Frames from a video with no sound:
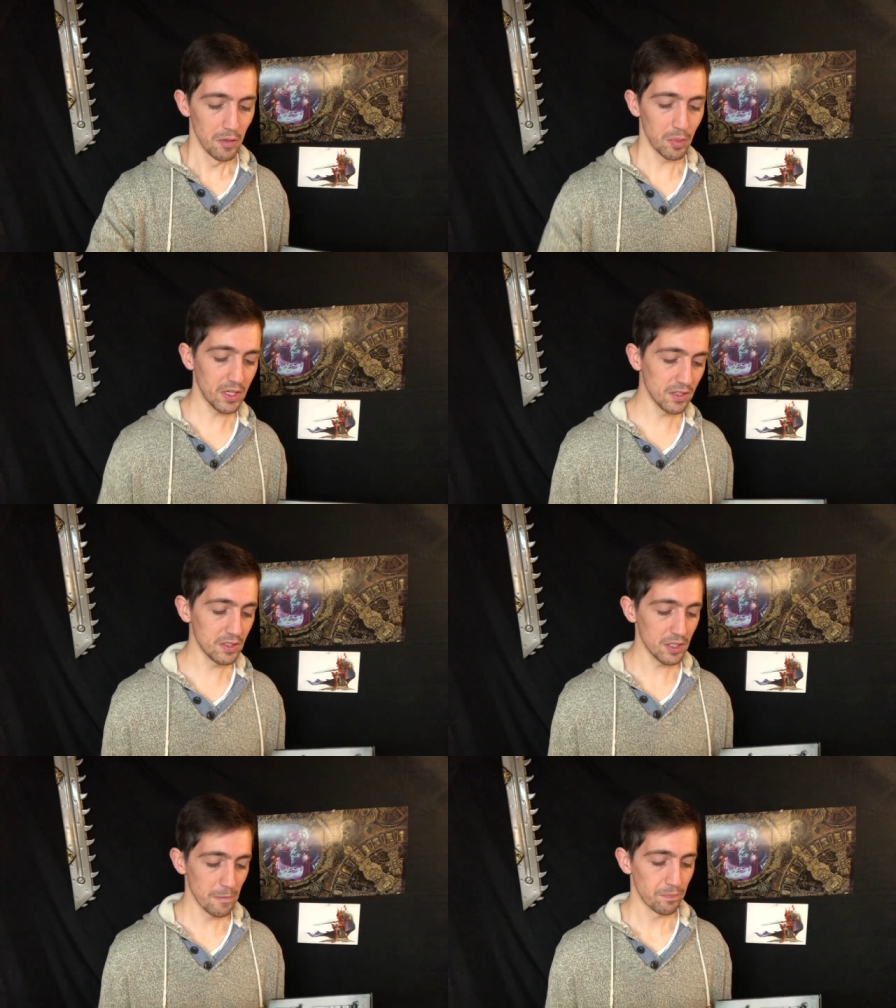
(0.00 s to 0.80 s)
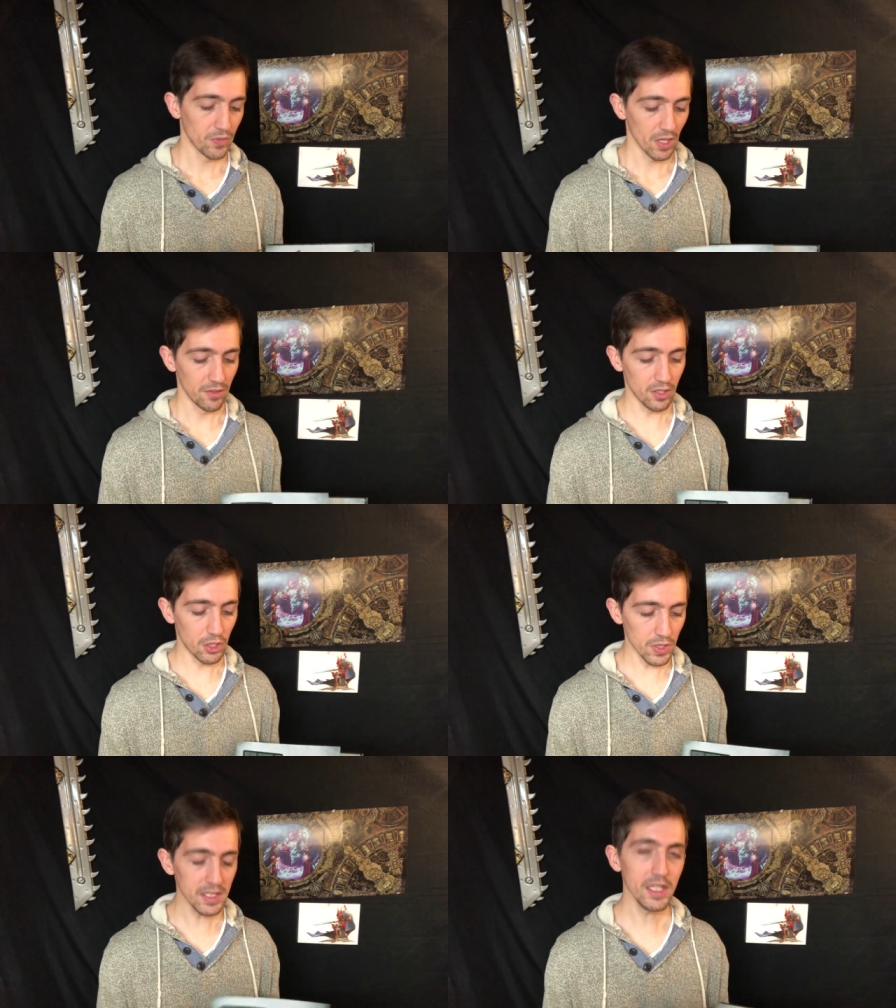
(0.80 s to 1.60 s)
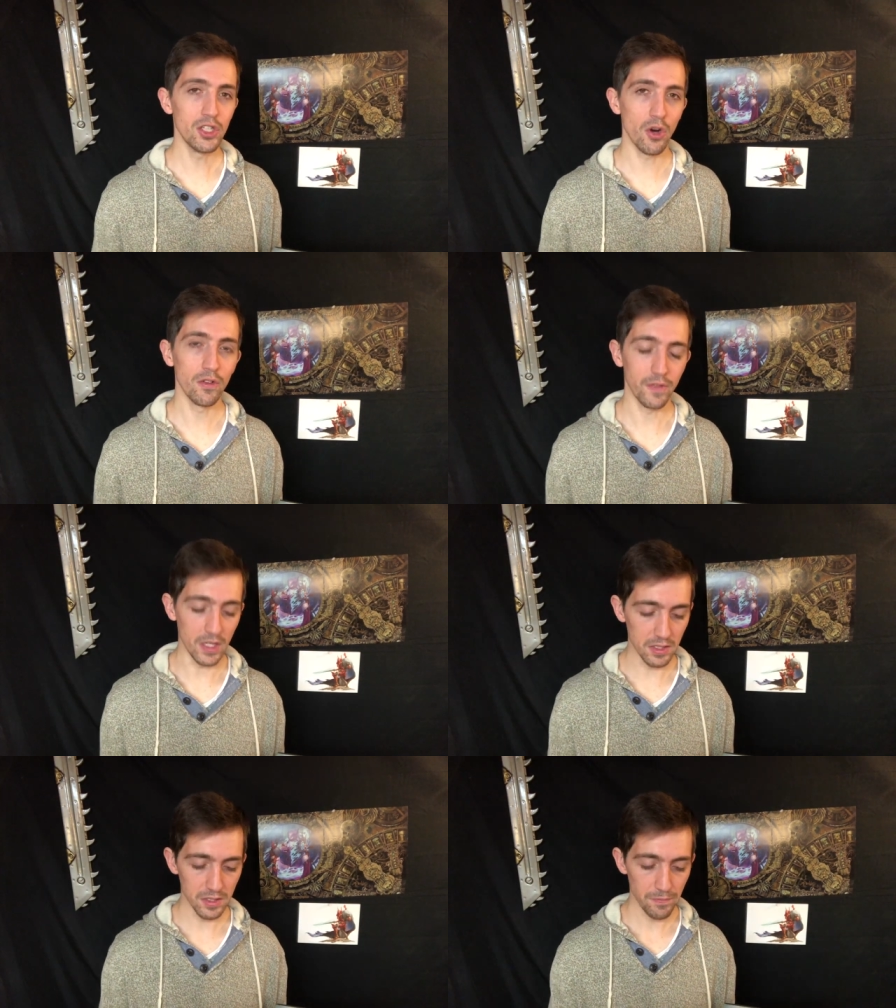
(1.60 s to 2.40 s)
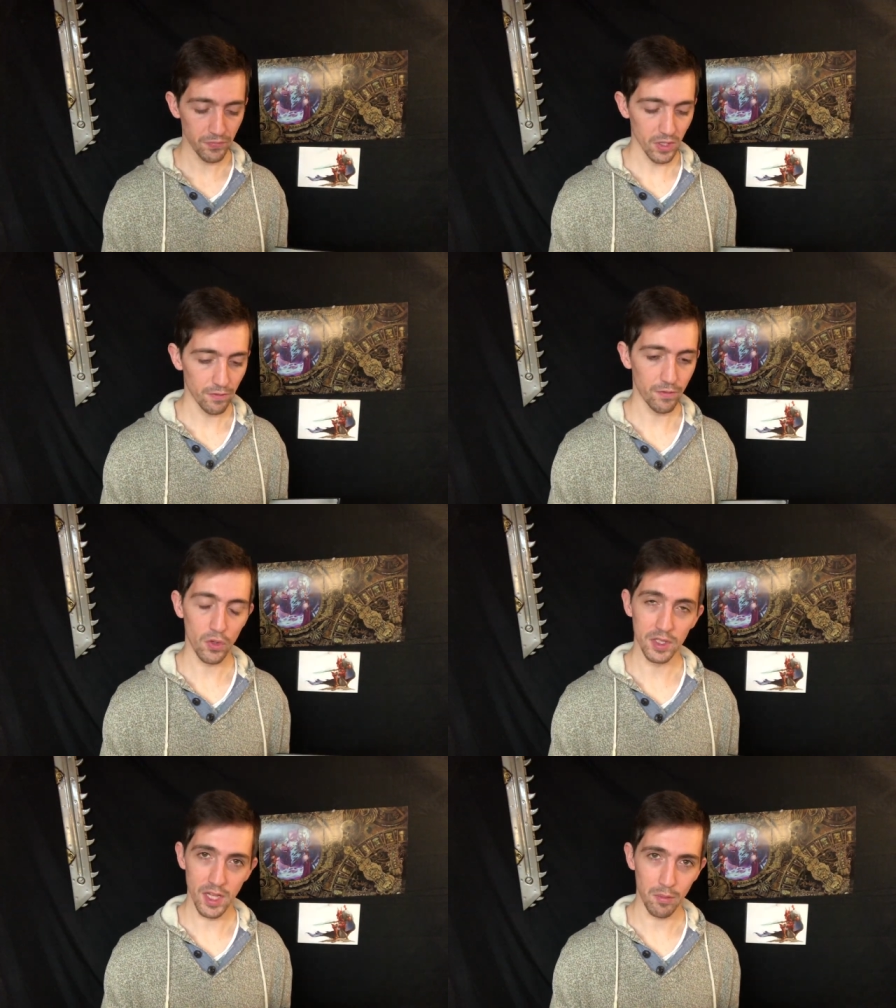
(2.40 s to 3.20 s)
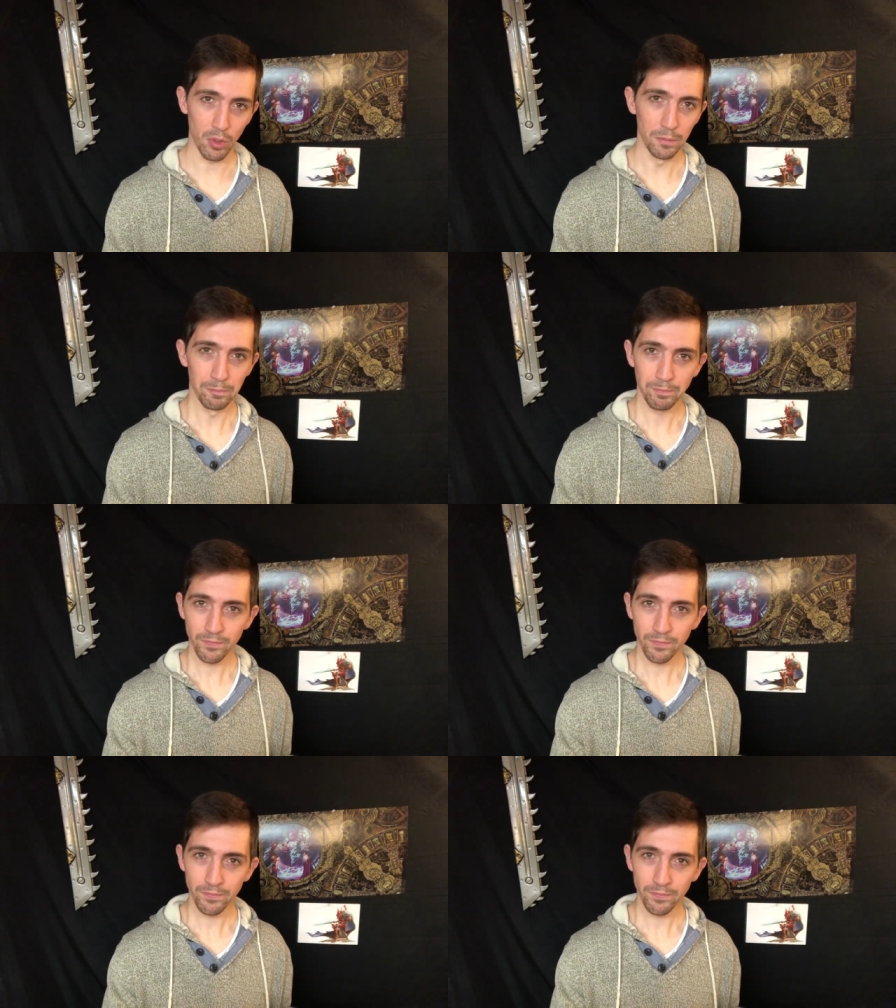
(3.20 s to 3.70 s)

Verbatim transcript: because the Grizzly Trophies, for example,